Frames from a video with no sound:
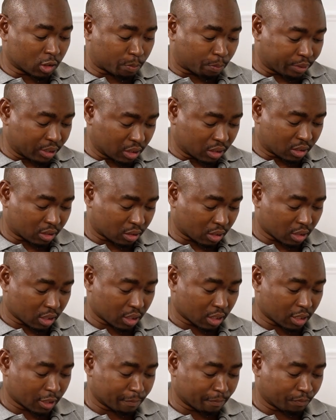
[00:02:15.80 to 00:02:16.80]
Pete,
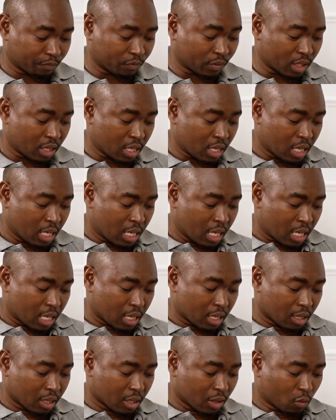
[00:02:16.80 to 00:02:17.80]

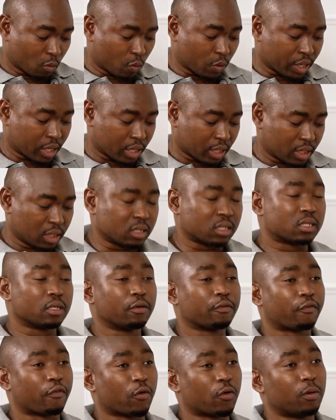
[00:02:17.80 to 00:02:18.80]
where is he
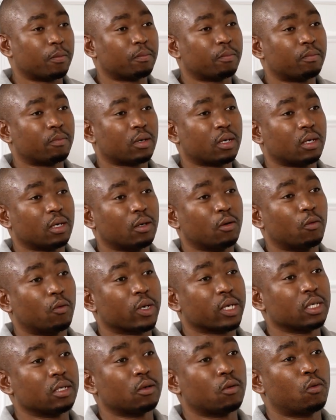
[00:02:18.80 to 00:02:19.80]
from,
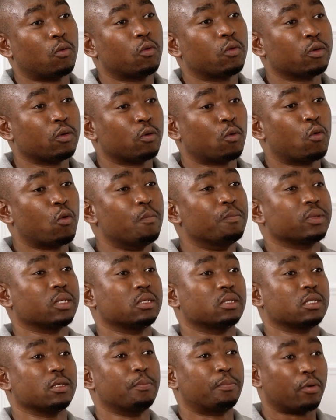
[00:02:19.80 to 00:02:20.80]
whom
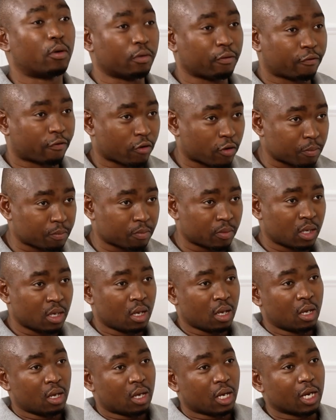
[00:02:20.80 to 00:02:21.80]
is he born from,
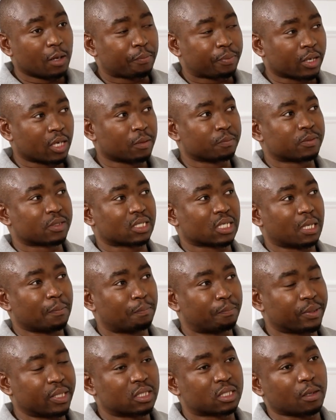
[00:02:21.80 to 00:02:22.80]
and perhaps a
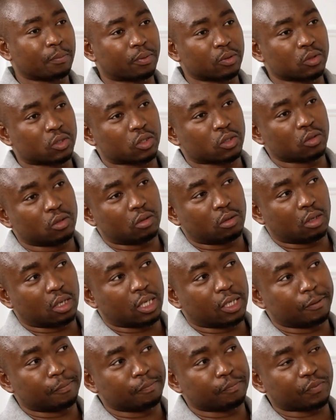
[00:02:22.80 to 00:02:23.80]
bit about your
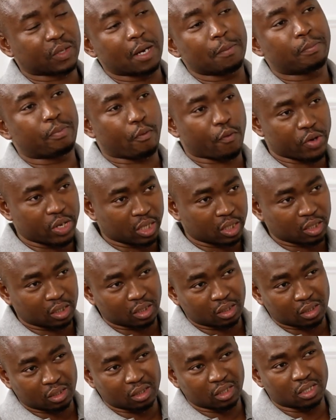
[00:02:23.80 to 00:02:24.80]

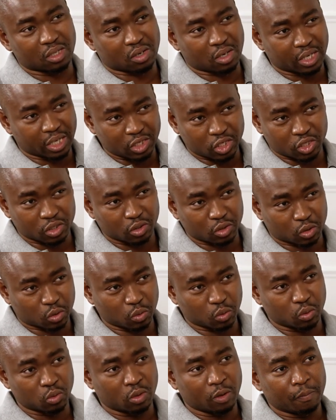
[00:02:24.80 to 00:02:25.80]
upbringing in relation
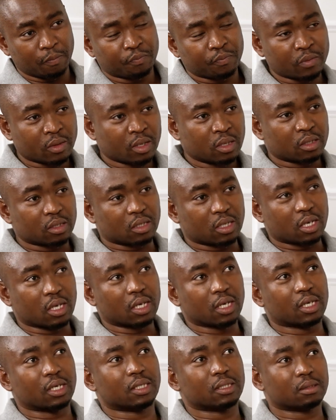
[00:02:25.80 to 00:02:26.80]
to
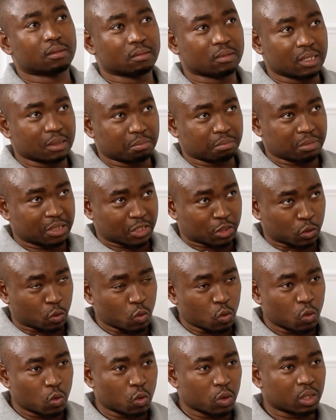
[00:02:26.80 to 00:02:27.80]
the
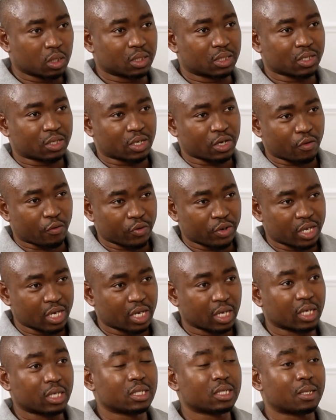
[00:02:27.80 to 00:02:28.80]
school, the career,
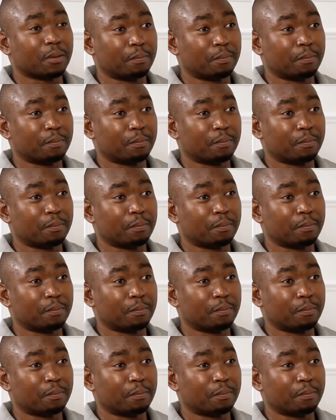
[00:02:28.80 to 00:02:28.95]
and the